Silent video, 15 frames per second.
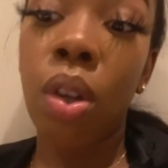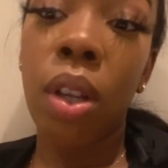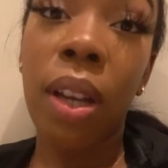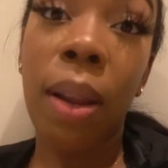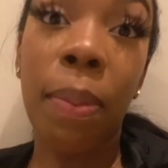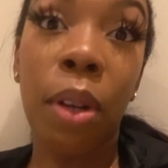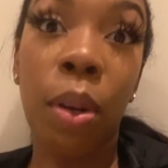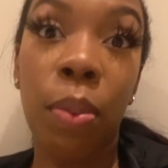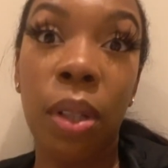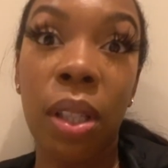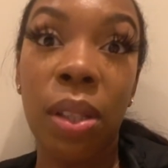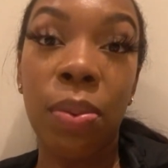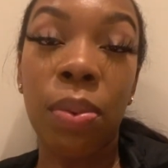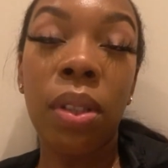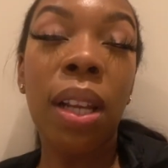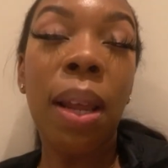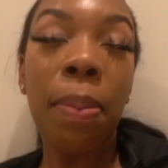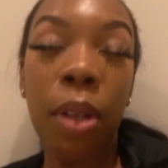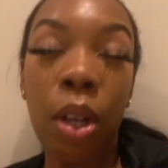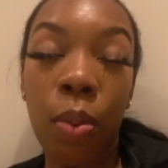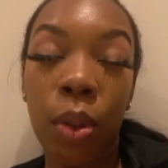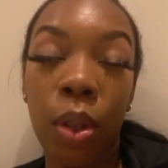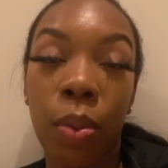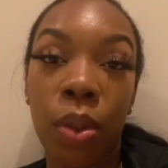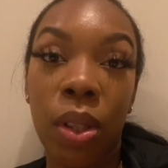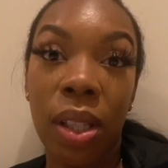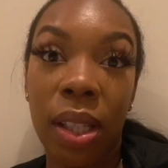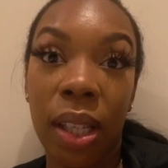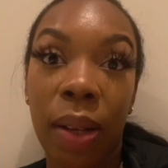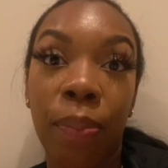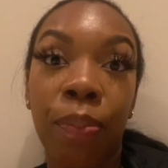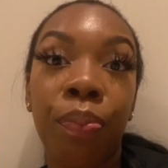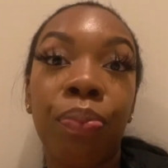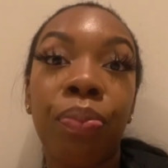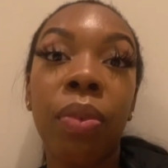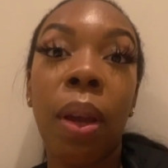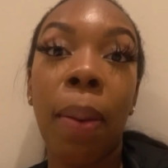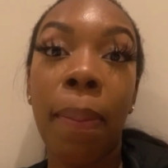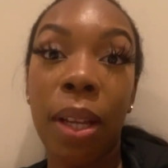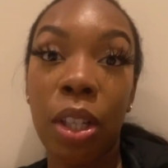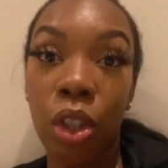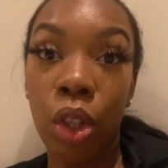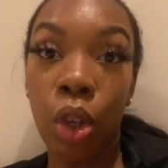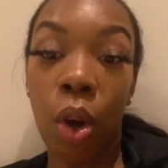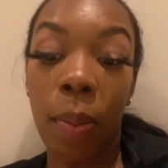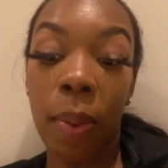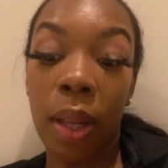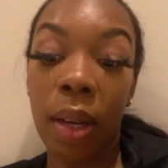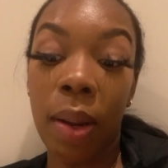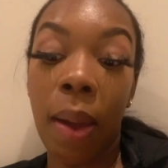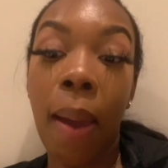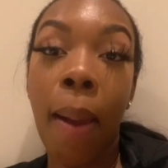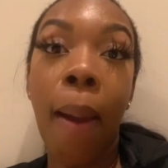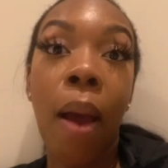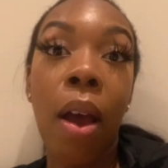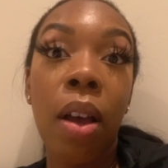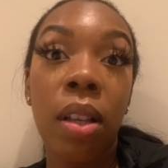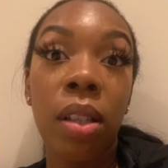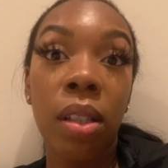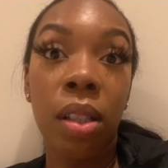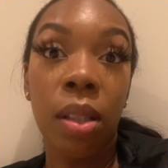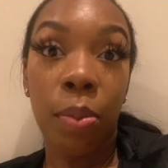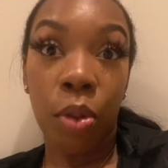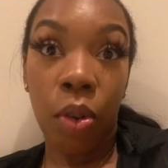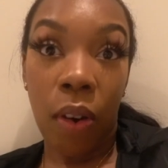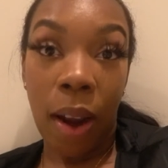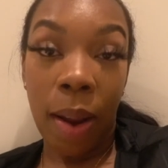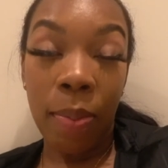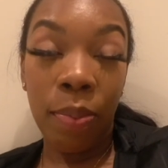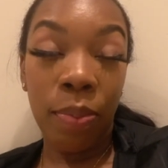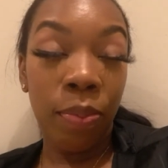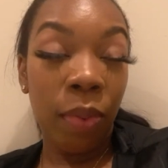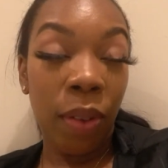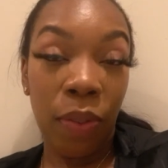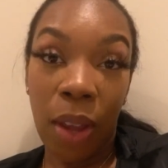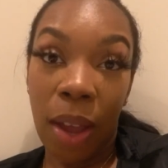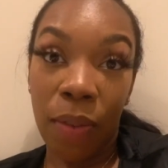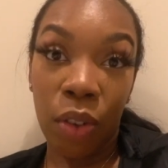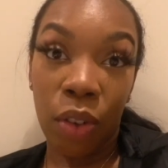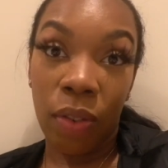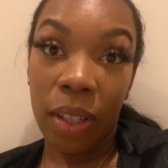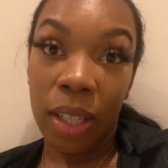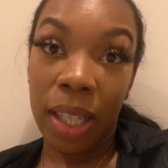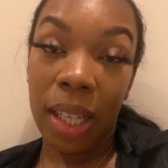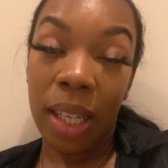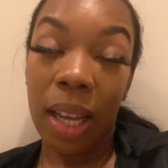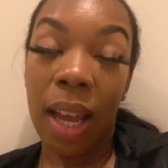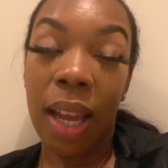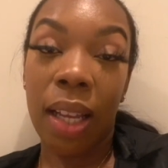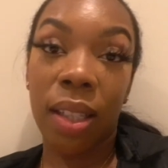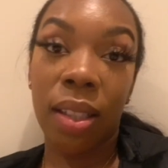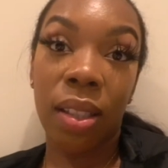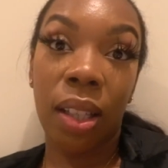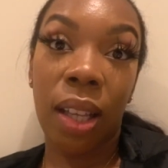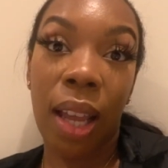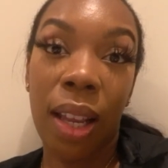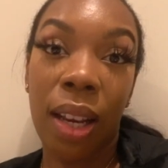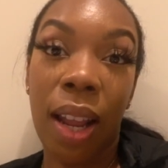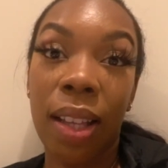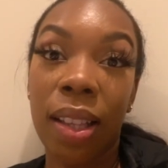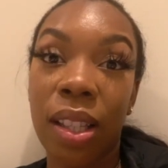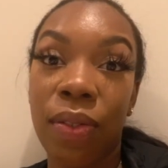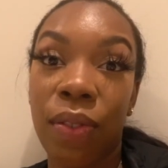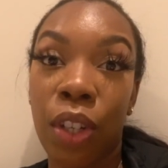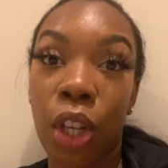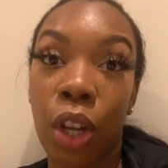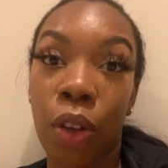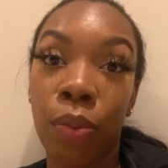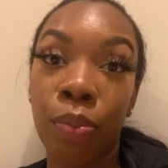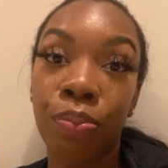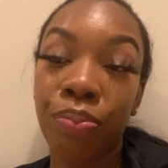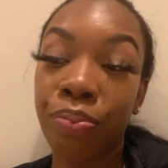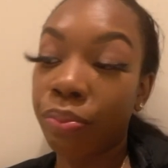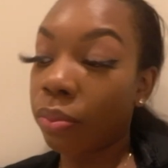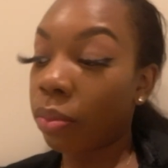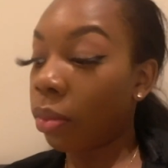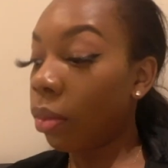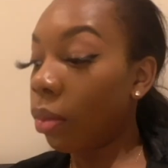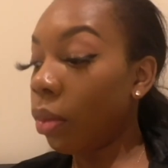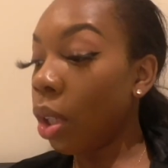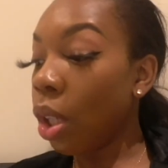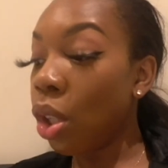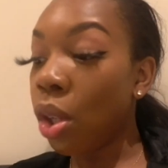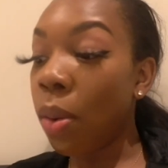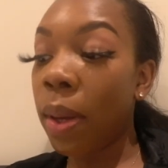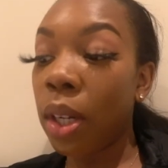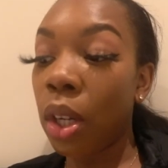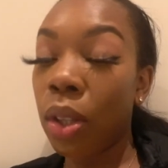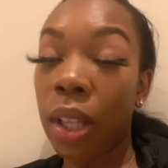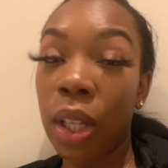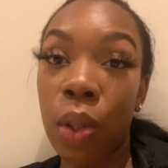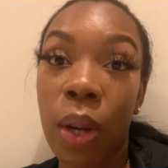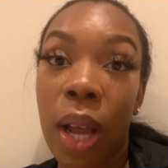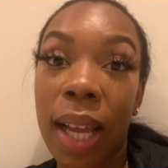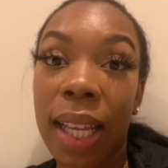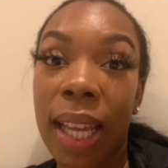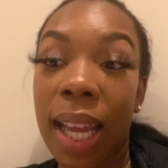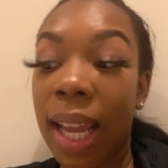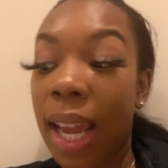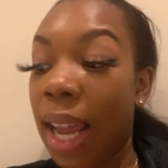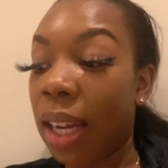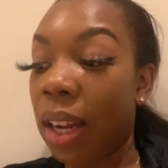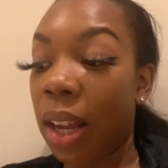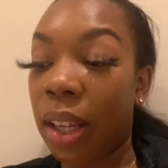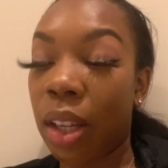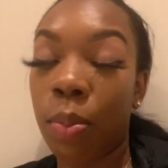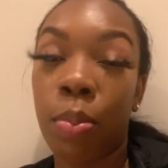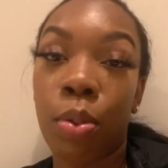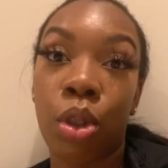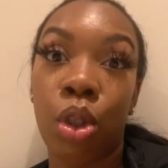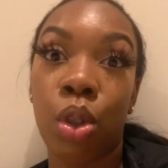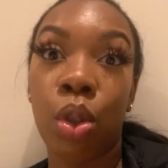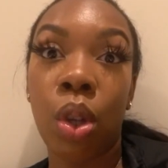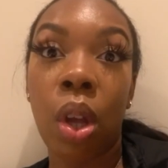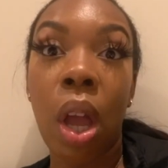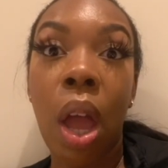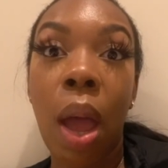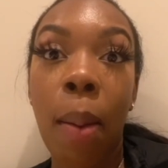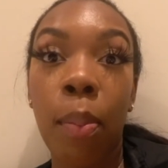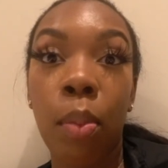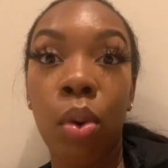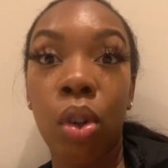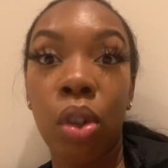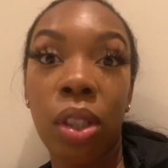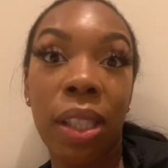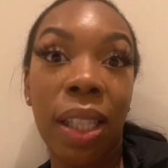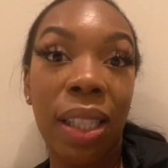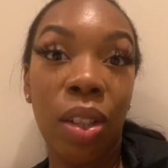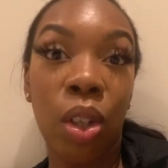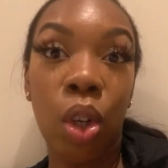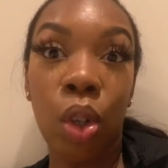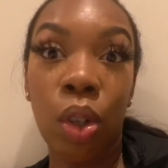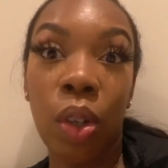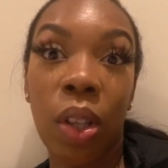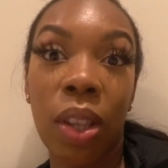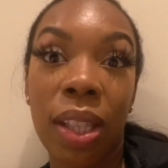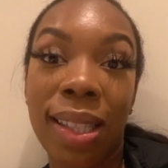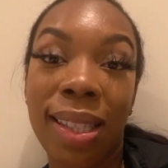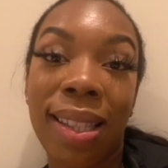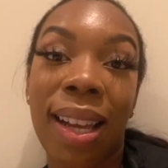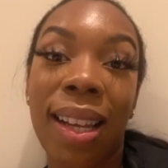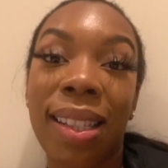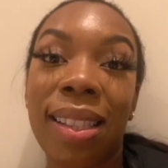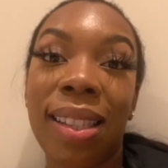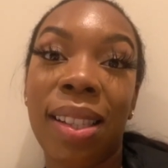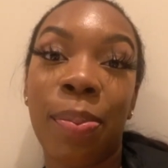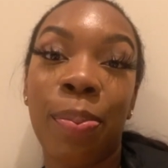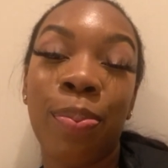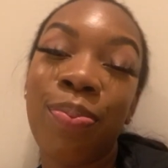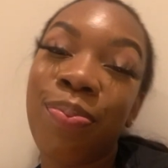let me know what you want to see. Make sure you comment, subscribe if you haven't already, and yeah, like this video so I know that you like it and I can produce more content along these lines.